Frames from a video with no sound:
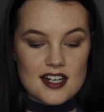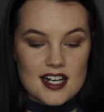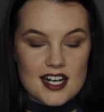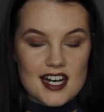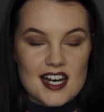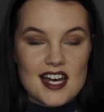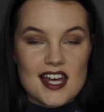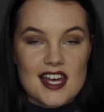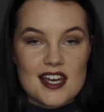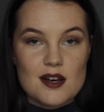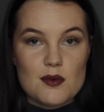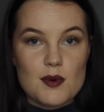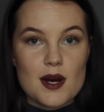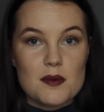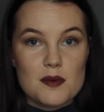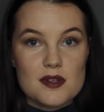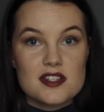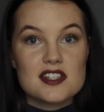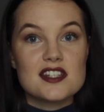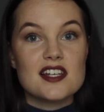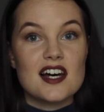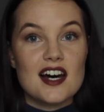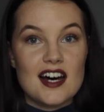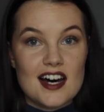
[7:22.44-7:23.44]
I went
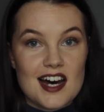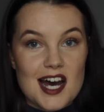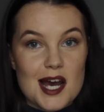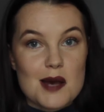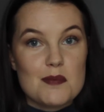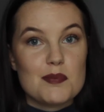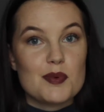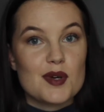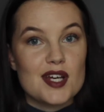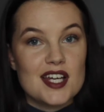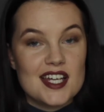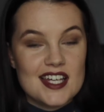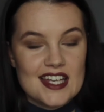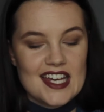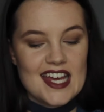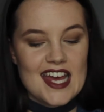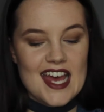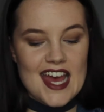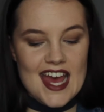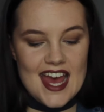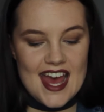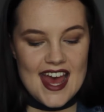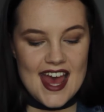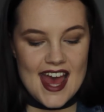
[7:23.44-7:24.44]
with the hype
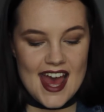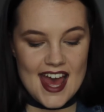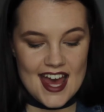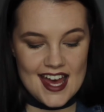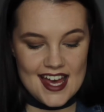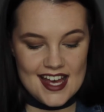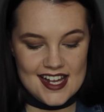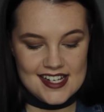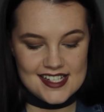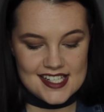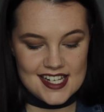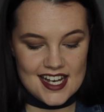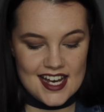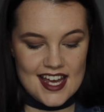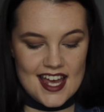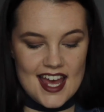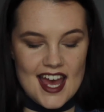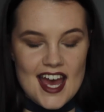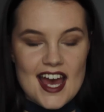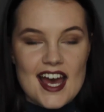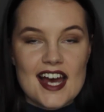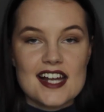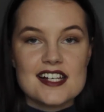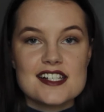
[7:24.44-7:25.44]
and I
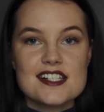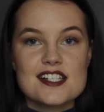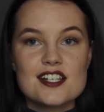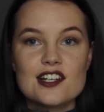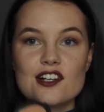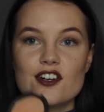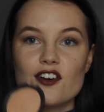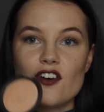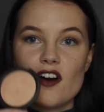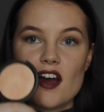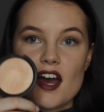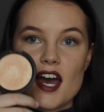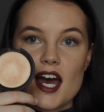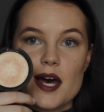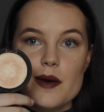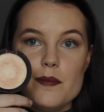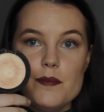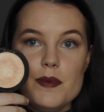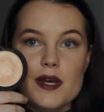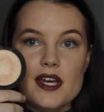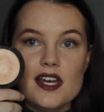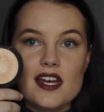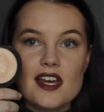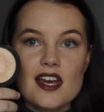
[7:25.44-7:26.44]
had to
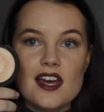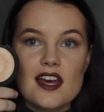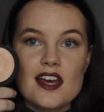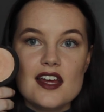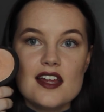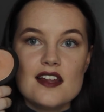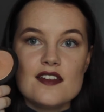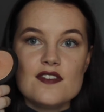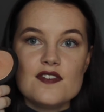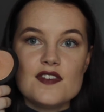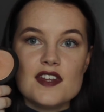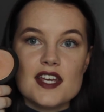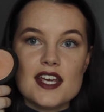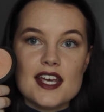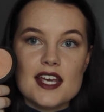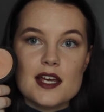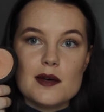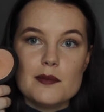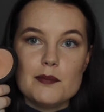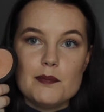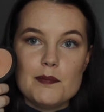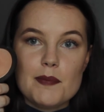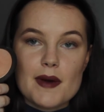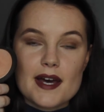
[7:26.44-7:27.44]
grab
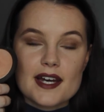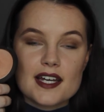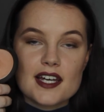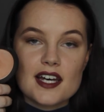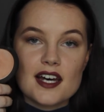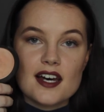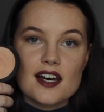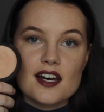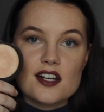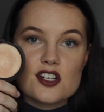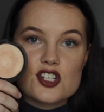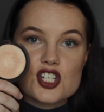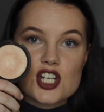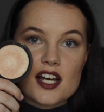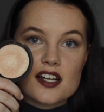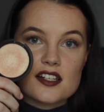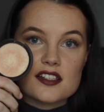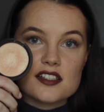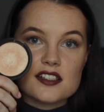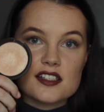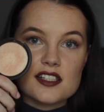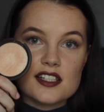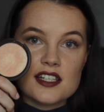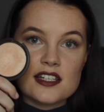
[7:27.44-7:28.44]
the Becca
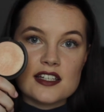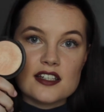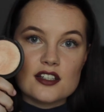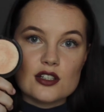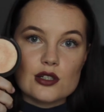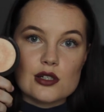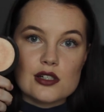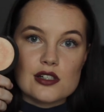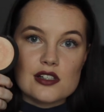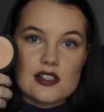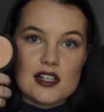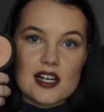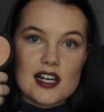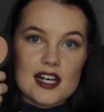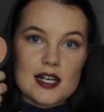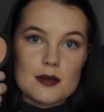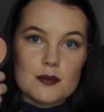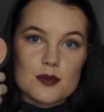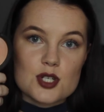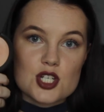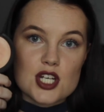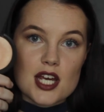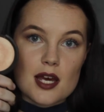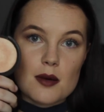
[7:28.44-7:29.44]
Jaclyn Hill
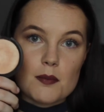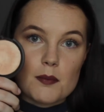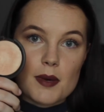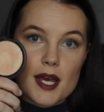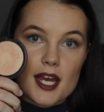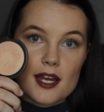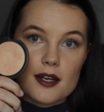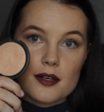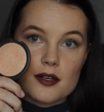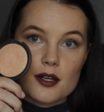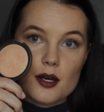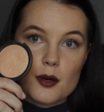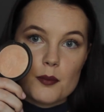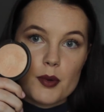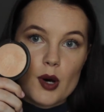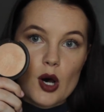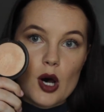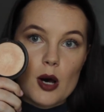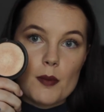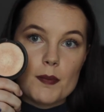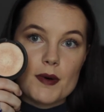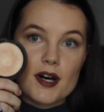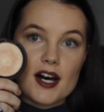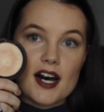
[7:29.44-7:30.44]
Champagne
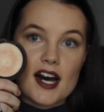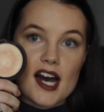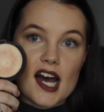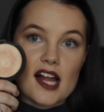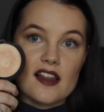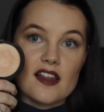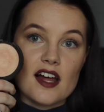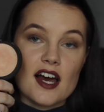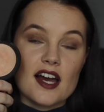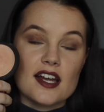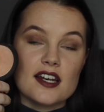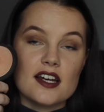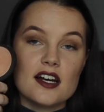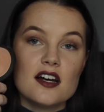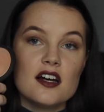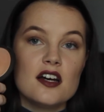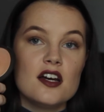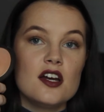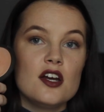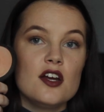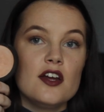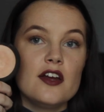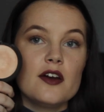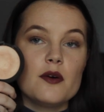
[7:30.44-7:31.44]
Pop
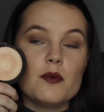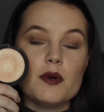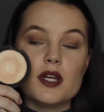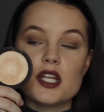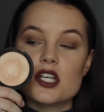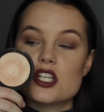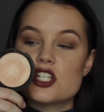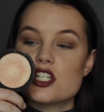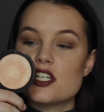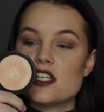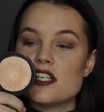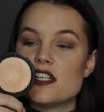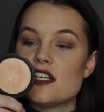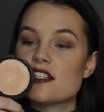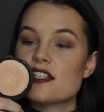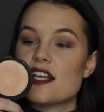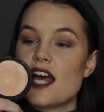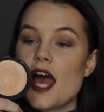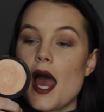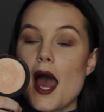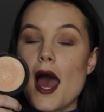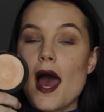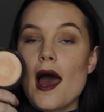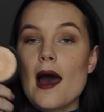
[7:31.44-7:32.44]
Highlighter, which
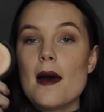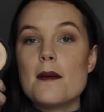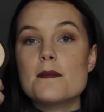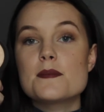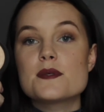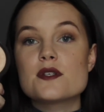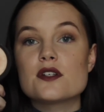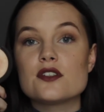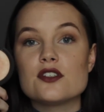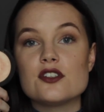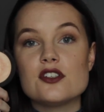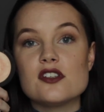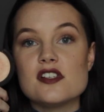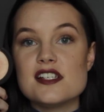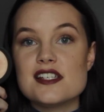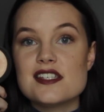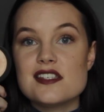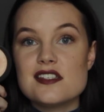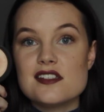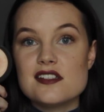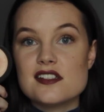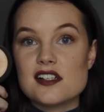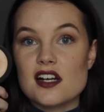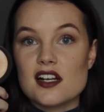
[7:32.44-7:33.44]
is absolutely
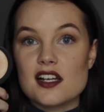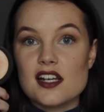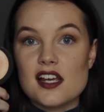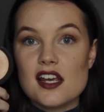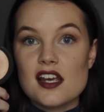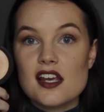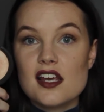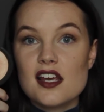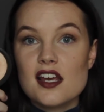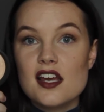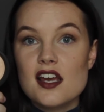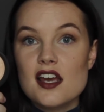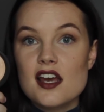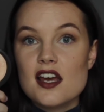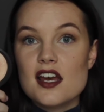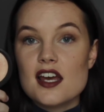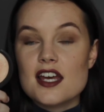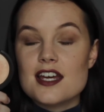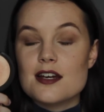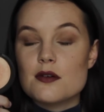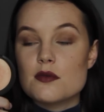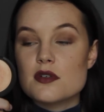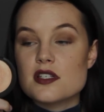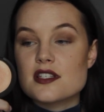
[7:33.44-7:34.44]
stunning.
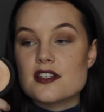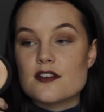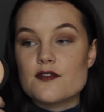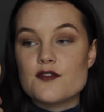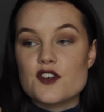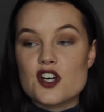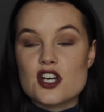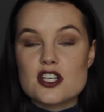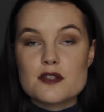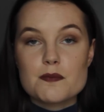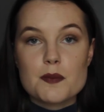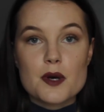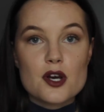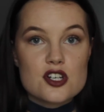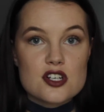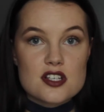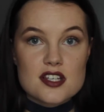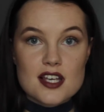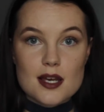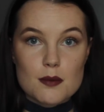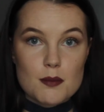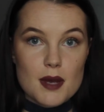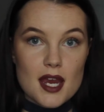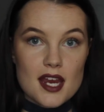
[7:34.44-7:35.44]
It was the first
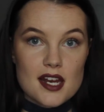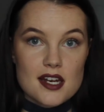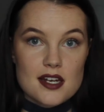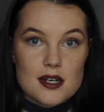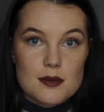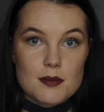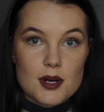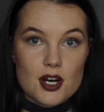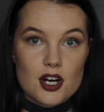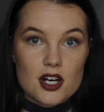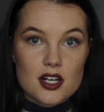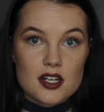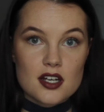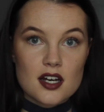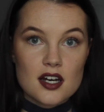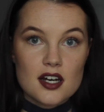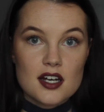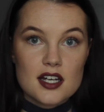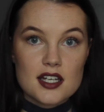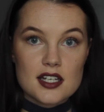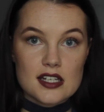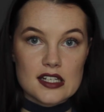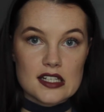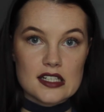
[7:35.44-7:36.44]
purchase I made in
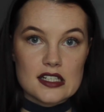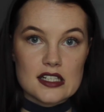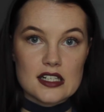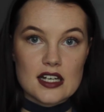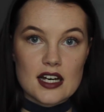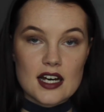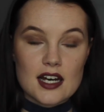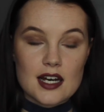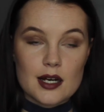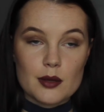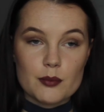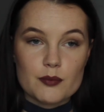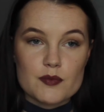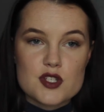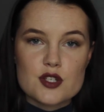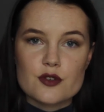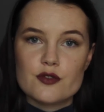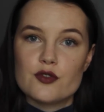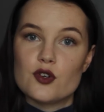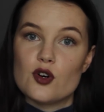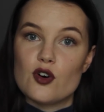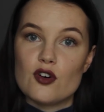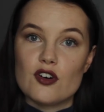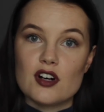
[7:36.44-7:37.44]
America in
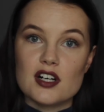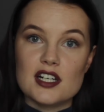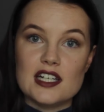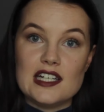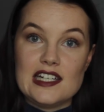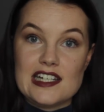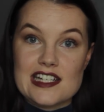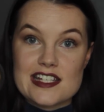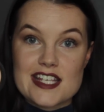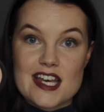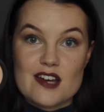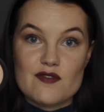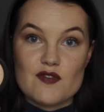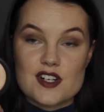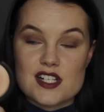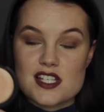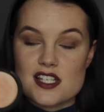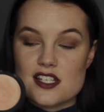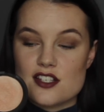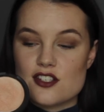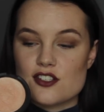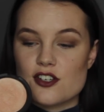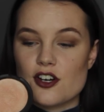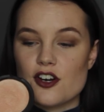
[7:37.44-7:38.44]
Sephora in San
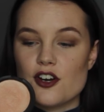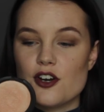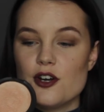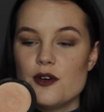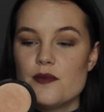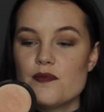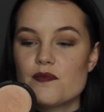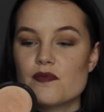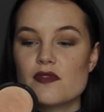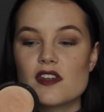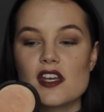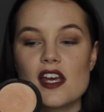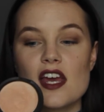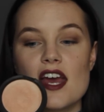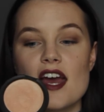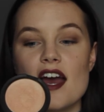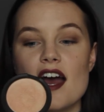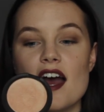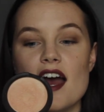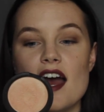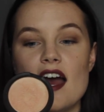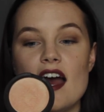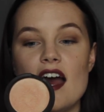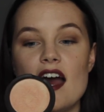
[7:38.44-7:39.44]
Francisco,
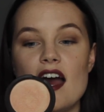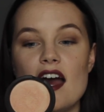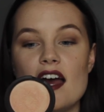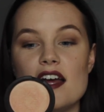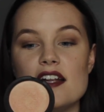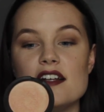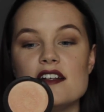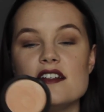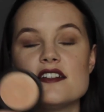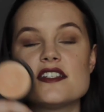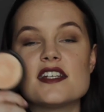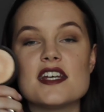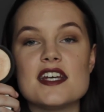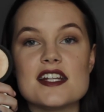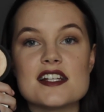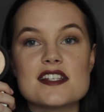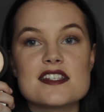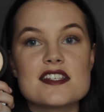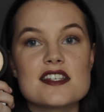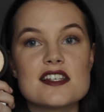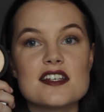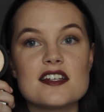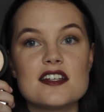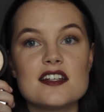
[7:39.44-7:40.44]
and
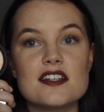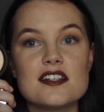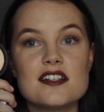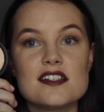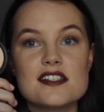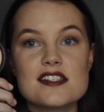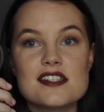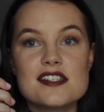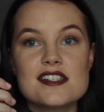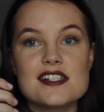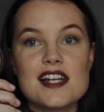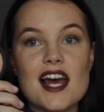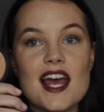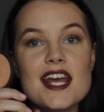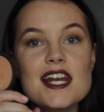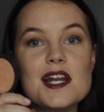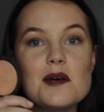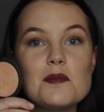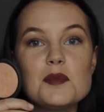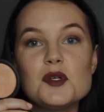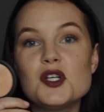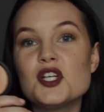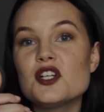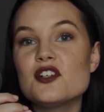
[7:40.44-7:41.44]
it's
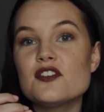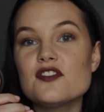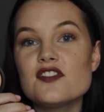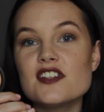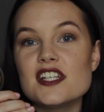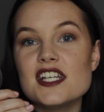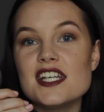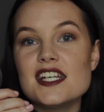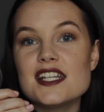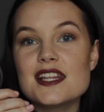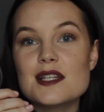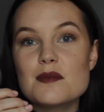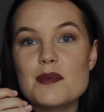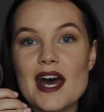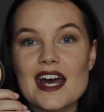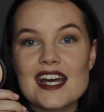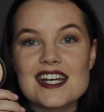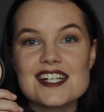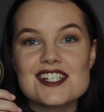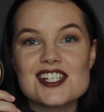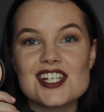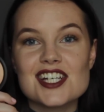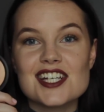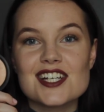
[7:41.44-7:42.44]
stayed beautifully in the
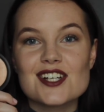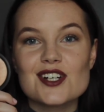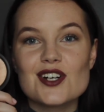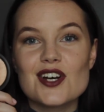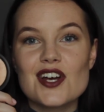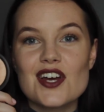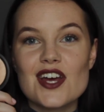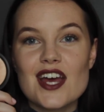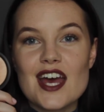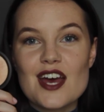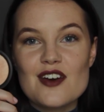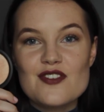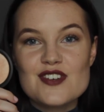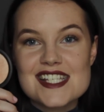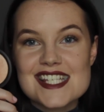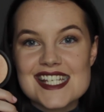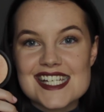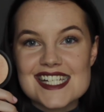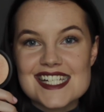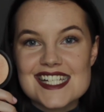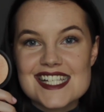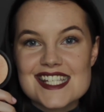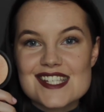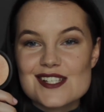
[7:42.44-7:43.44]
packaging ever
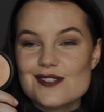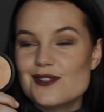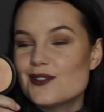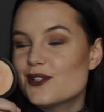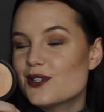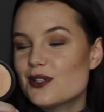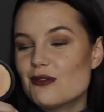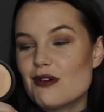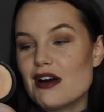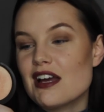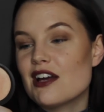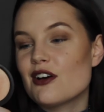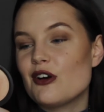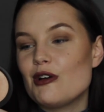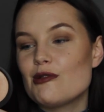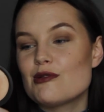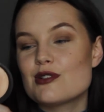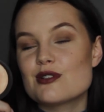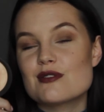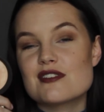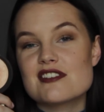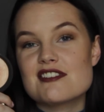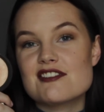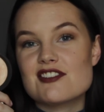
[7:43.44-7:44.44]
since, all the way
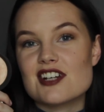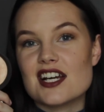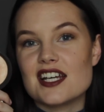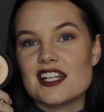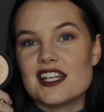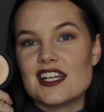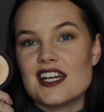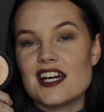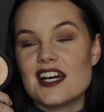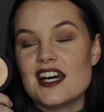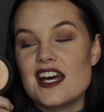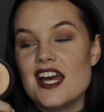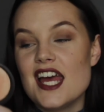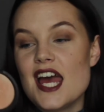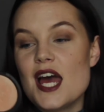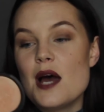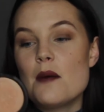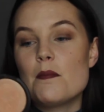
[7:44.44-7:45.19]
home to Australia.